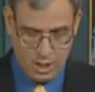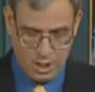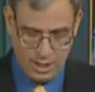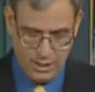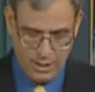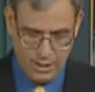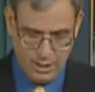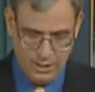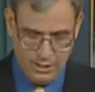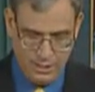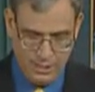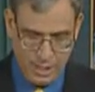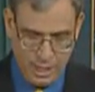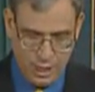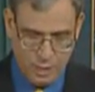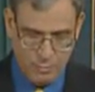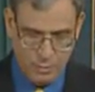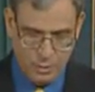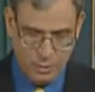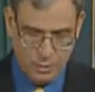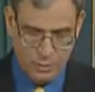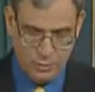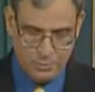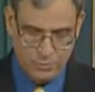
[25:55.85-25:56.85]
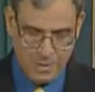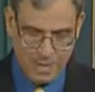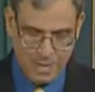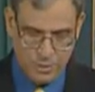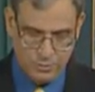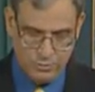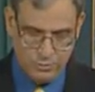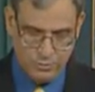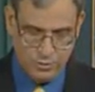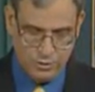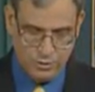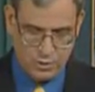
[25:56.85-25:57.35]
in the Elburz
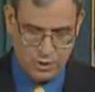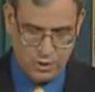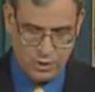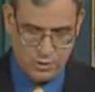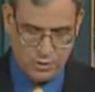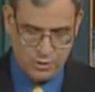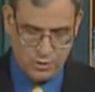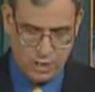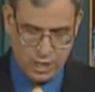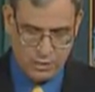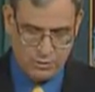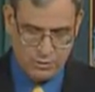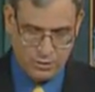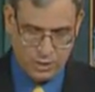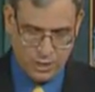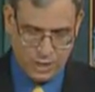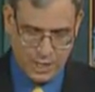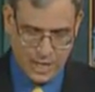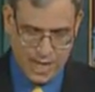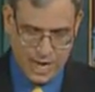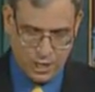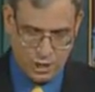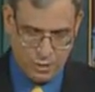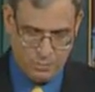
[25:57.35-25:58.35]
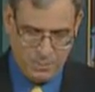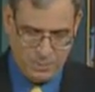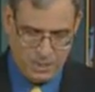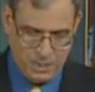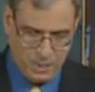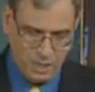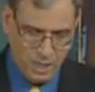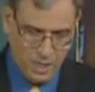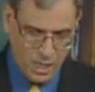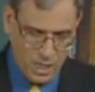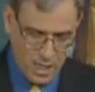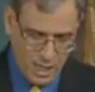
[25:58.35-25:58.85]
Mountains just south of the
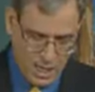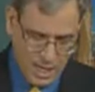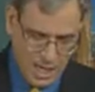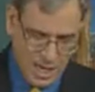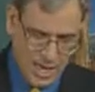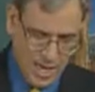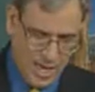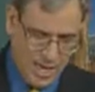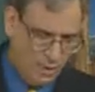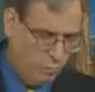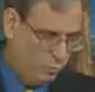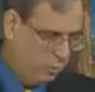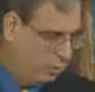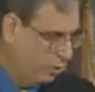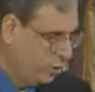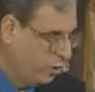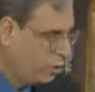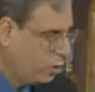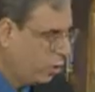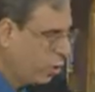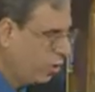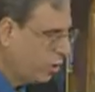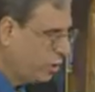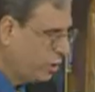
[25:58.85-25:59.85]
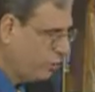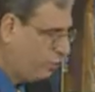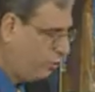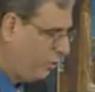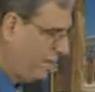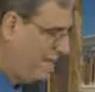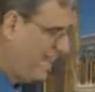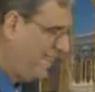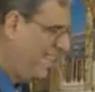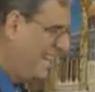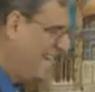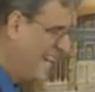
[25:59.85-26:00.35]
Caspian, and were notorious
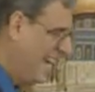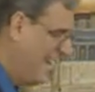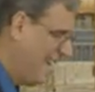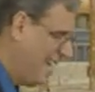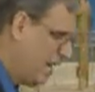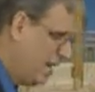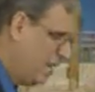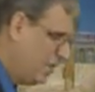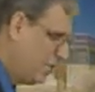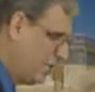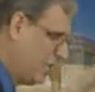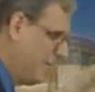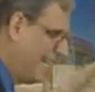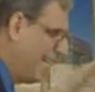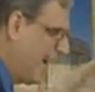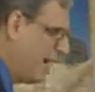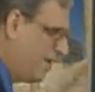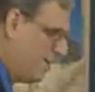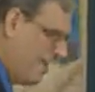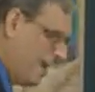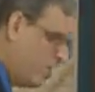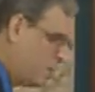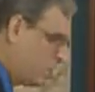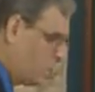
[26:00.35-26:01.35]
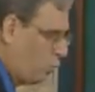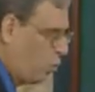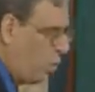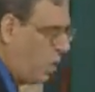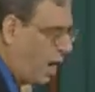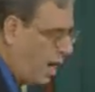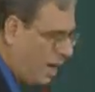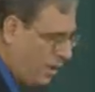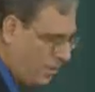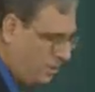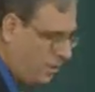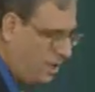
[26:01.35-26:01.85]
for sending out hit
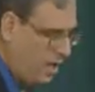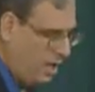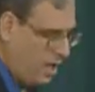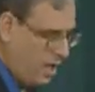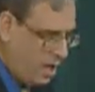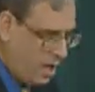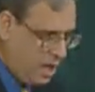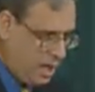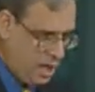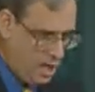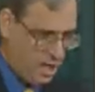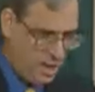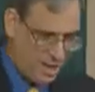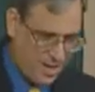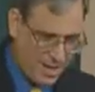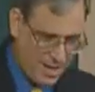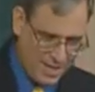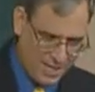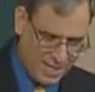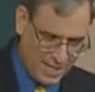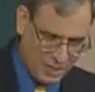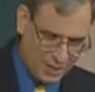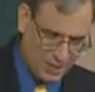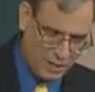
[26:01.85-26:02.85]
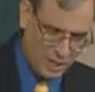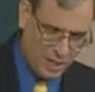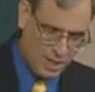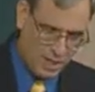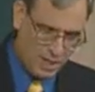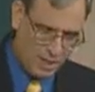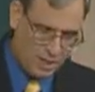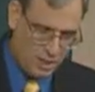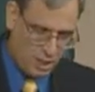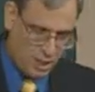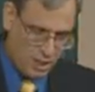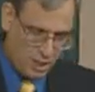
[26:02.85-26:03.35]
squads against
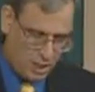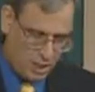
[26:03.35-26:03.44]
any